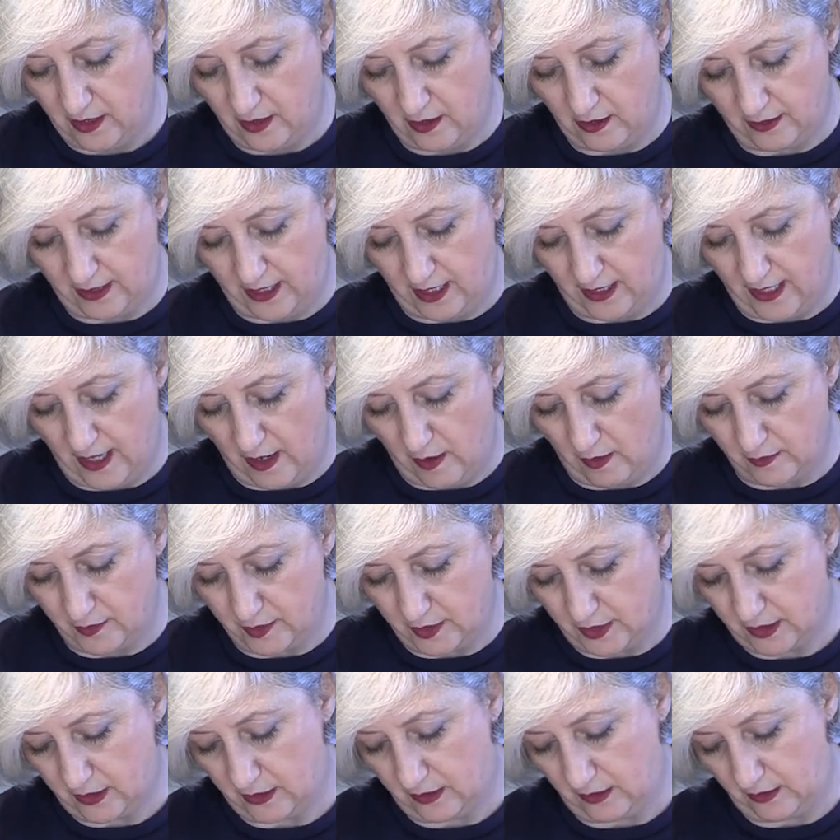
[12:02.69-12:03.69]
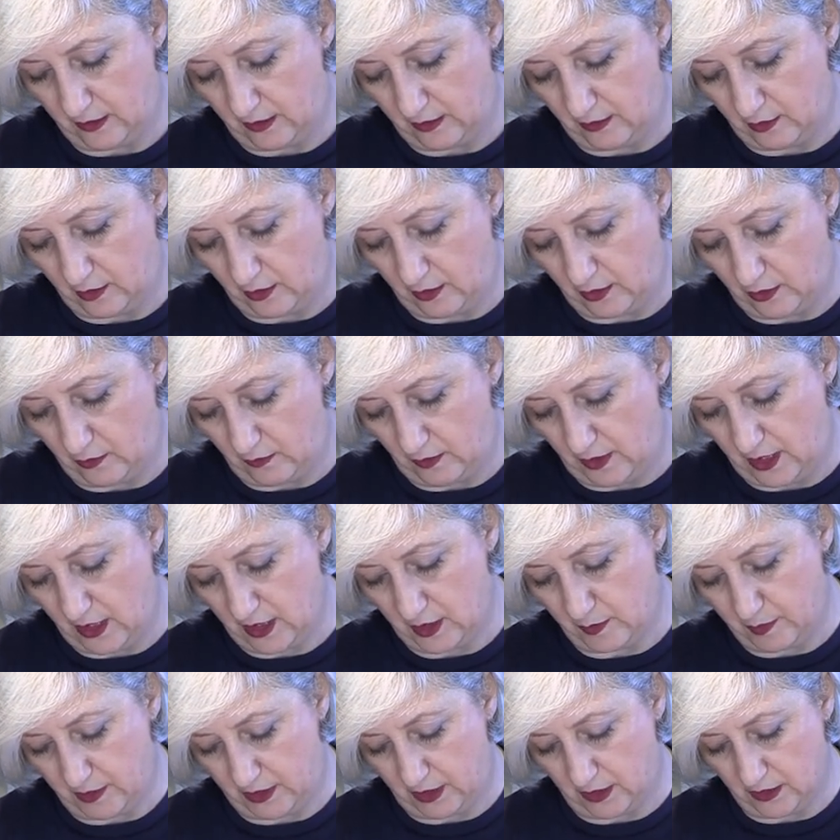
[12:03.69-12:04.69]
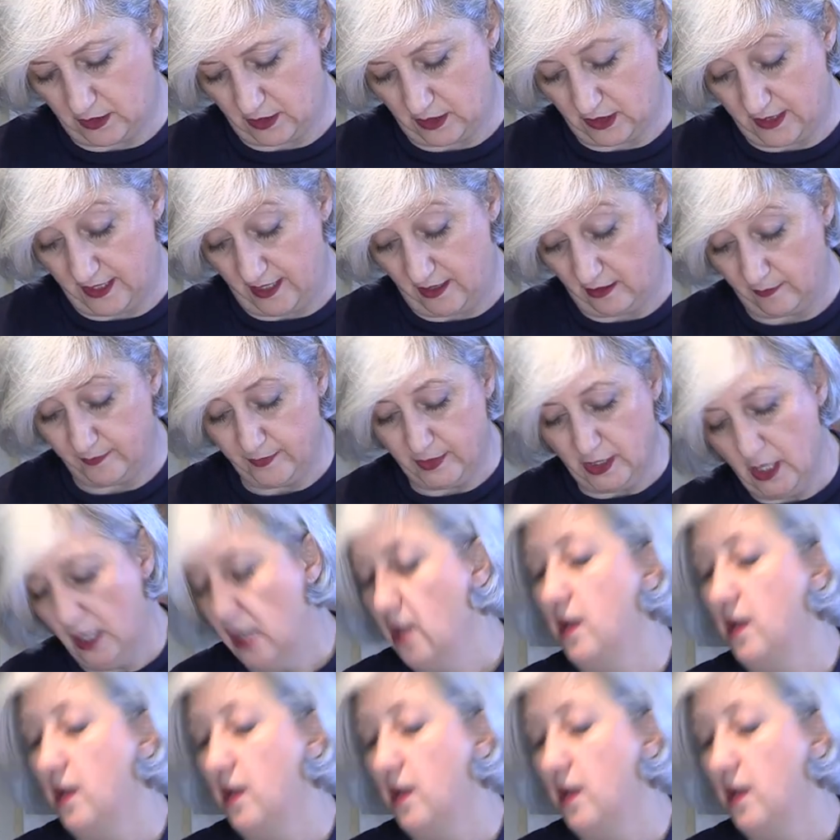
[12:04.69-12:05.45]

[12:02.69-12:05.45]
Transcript: Okay, now I'm just doing this because it's there.